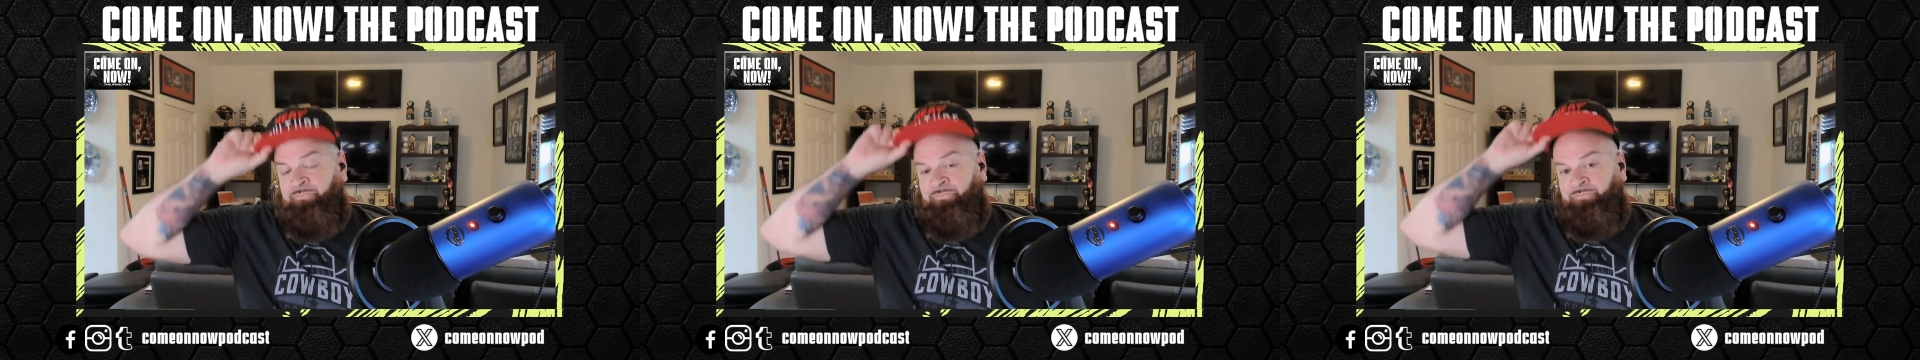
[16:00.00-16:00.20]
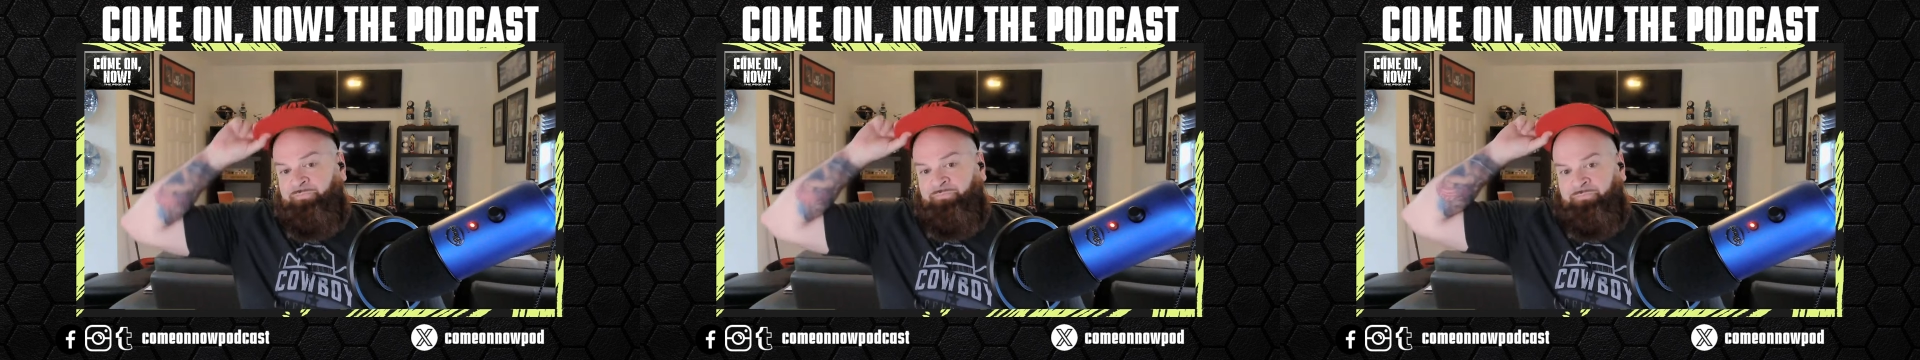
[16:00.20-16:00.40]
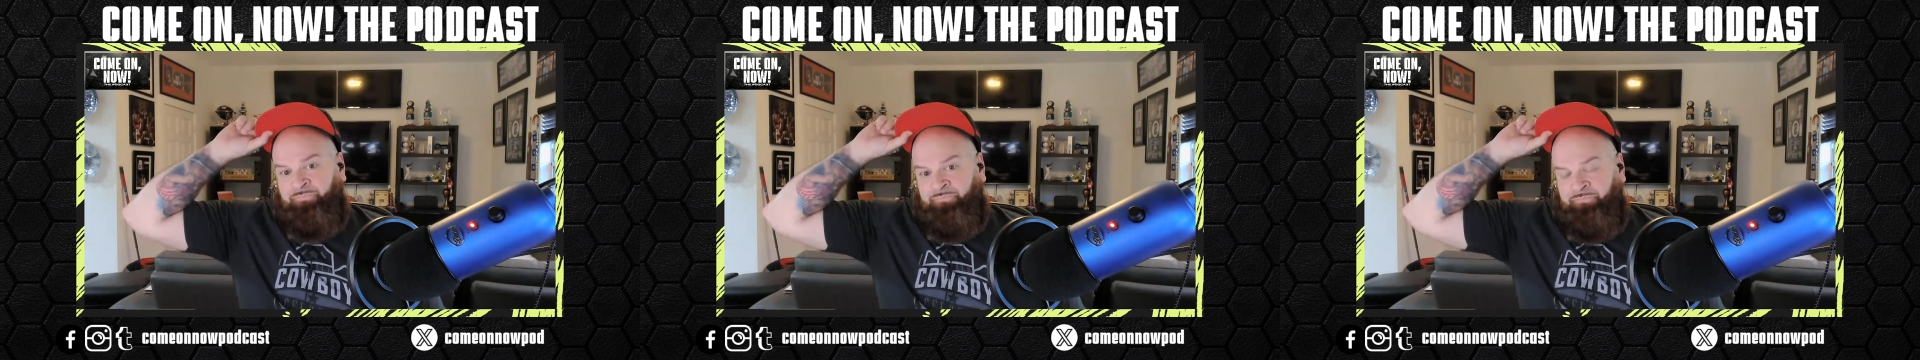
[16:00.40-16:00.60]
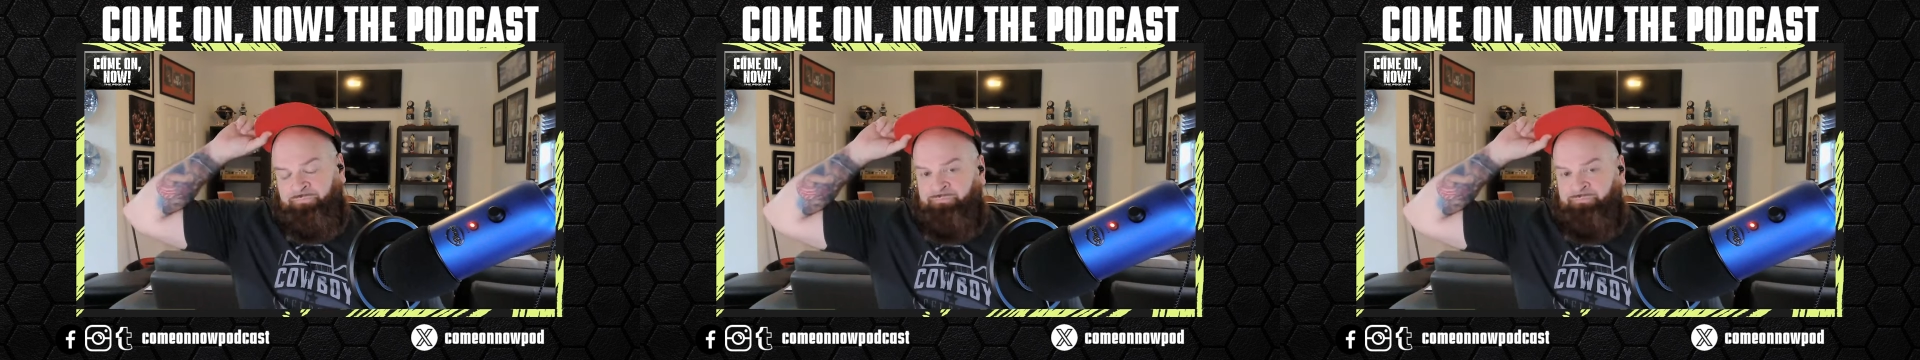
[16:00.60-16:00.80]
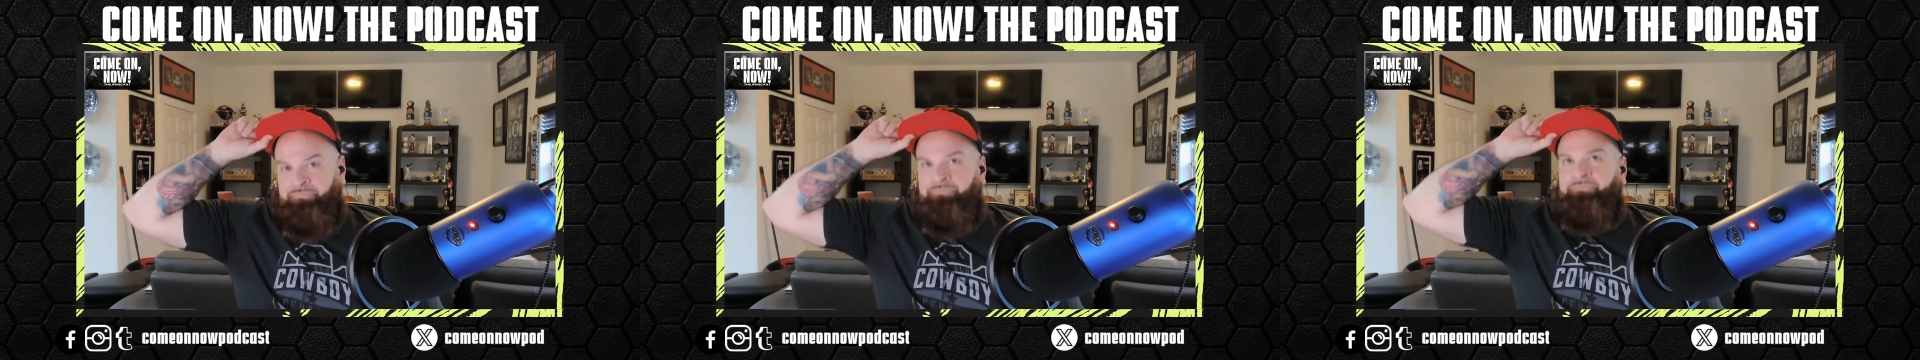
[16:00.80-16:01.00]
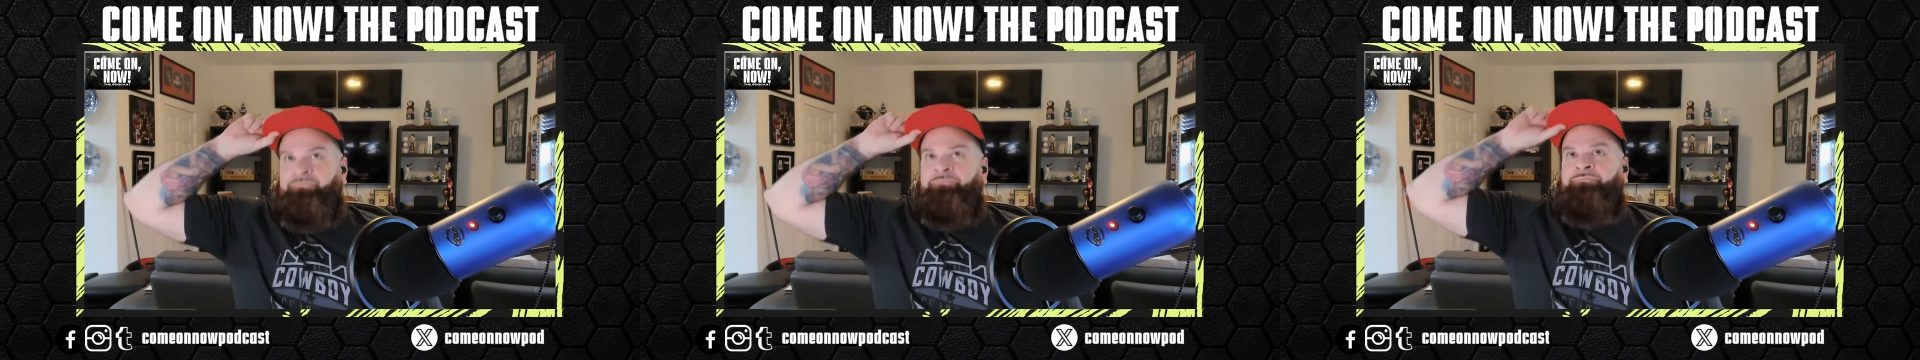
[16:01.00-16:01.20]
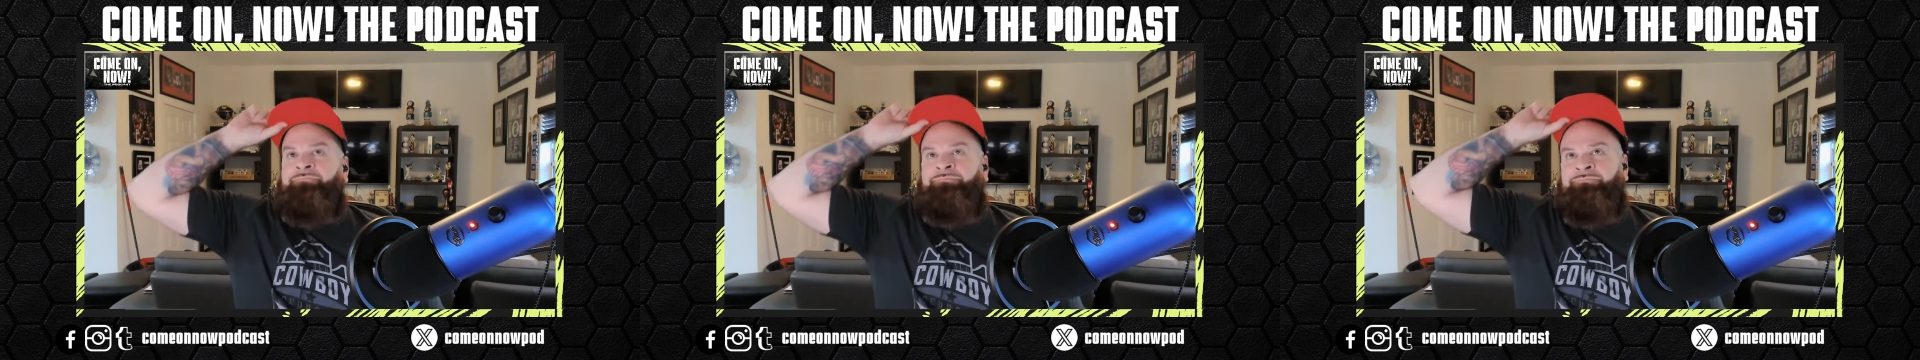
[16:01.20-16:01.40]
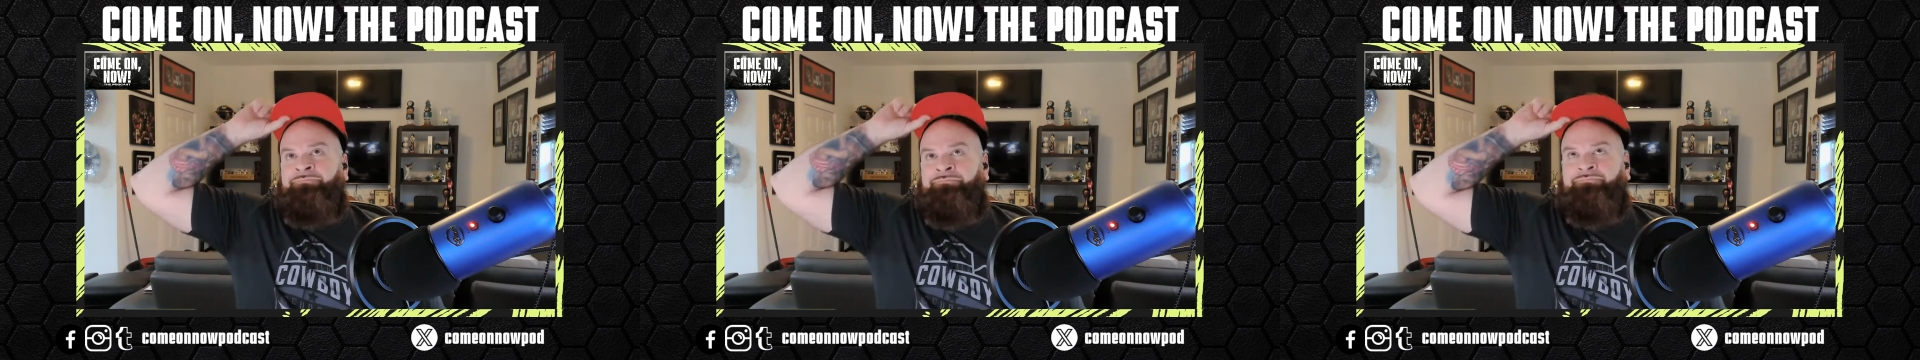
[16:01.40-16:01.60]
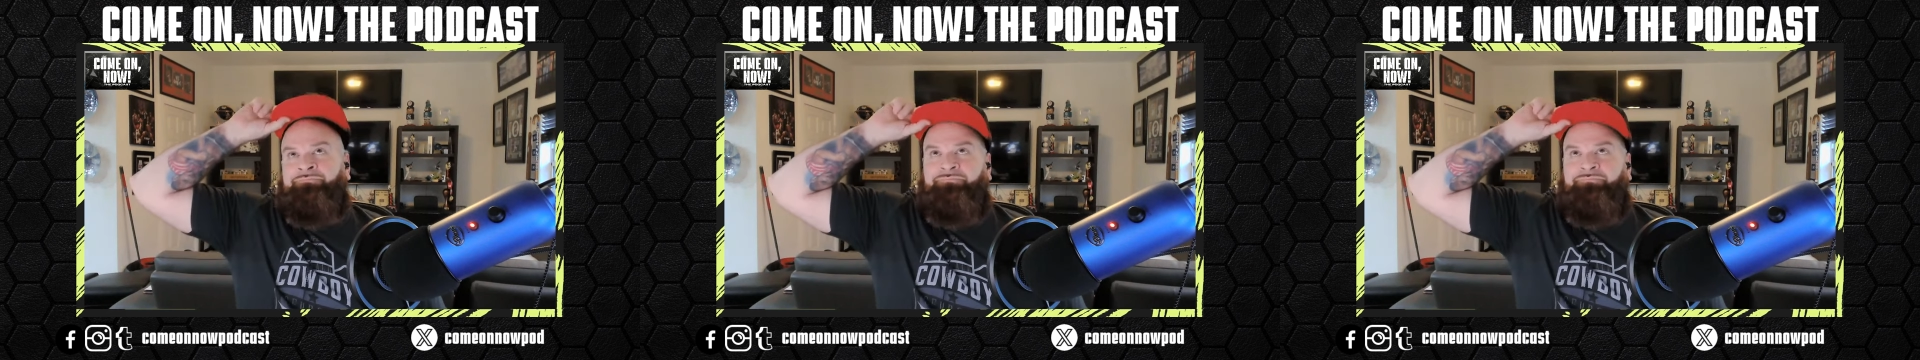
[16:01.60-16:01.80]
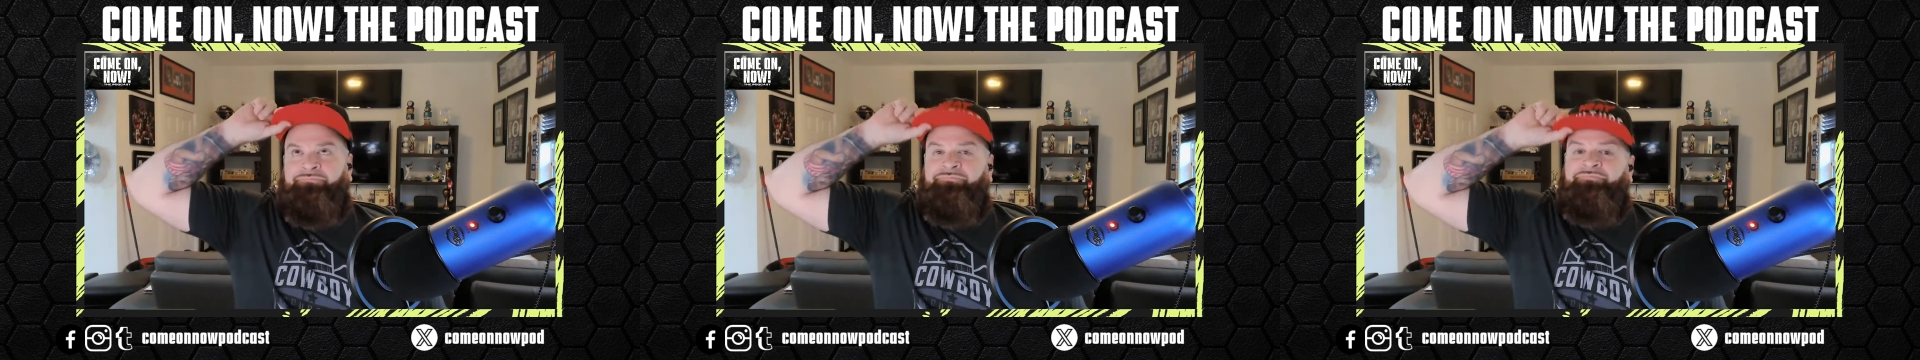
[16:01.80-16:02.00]

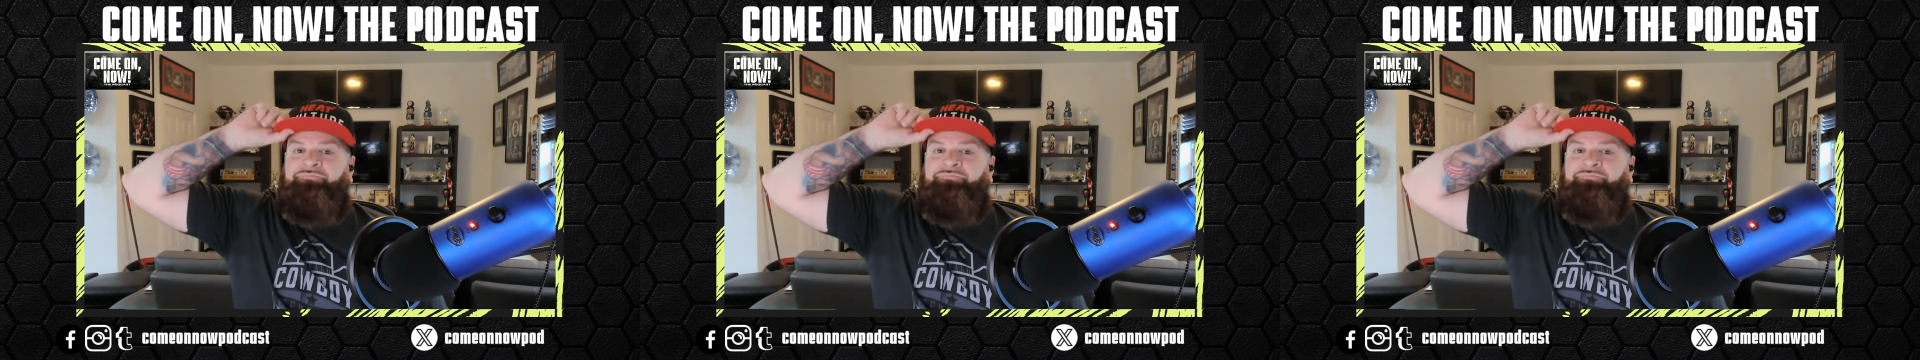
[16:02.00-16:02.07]
(no one is talking)